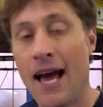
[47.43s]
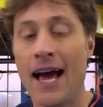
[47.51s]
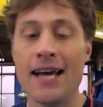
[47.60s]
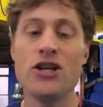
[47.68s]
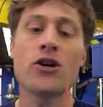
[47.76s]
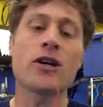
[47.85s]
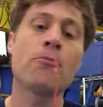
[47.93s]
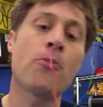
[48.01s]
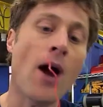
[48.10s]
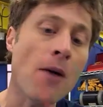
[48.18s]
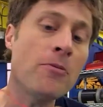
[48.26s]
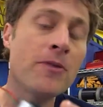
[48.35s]
And you can
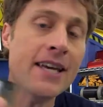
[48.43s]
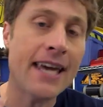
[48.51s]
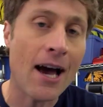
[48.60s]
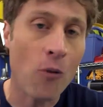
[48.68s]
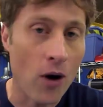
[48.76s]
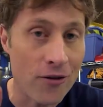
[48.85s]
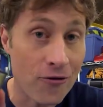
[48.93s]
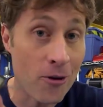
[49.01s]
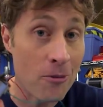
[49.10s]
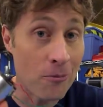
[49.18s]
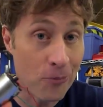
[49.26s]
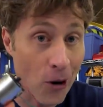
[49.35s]
probably get one
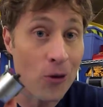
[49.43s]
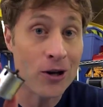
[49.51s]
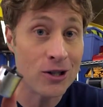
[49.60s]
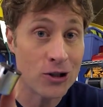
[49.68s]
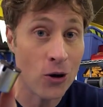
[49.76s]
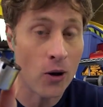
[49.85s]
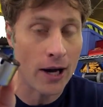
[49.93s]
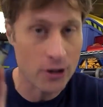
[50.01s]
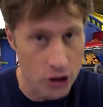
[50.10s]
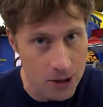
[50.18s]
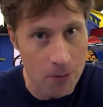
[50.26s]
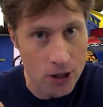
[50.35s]
from a broken toy.
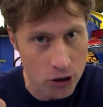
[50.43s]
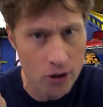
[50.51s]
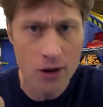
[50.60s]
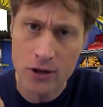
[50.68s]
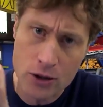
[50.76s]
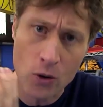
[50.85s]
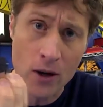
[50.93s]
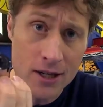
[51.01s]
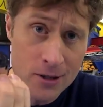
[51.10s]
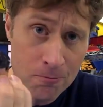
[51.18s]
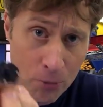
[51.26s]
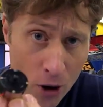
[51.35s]
Just make sure that the toy
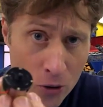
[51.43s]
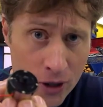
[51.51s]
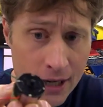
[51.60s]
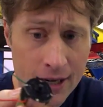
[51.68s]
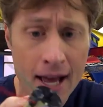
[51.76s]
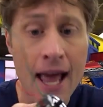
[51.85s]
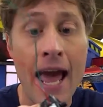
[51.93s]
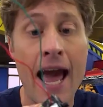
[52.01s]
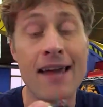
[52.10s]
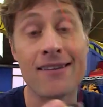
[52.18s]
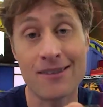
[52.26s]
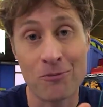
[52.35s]
is broken
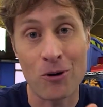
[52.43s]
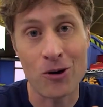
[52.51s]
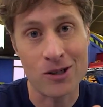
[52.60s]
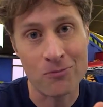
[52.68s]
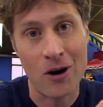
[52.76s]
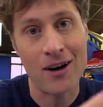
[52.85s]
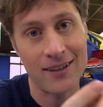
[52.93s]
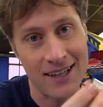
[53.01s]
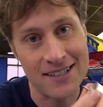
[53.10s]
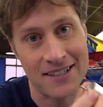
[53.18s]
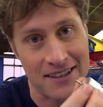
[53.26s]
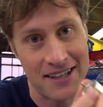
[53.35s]
and that the broken part
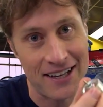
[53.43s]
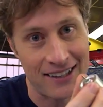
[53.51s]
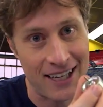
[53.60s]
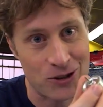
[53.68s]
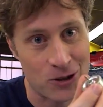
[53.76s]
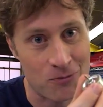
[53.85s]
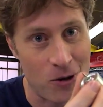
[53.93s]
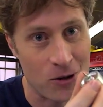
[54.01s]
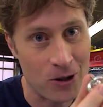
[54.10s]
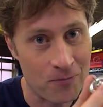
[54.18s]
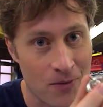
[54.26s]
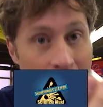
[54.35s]
isn't the electric
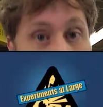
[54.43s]
motor.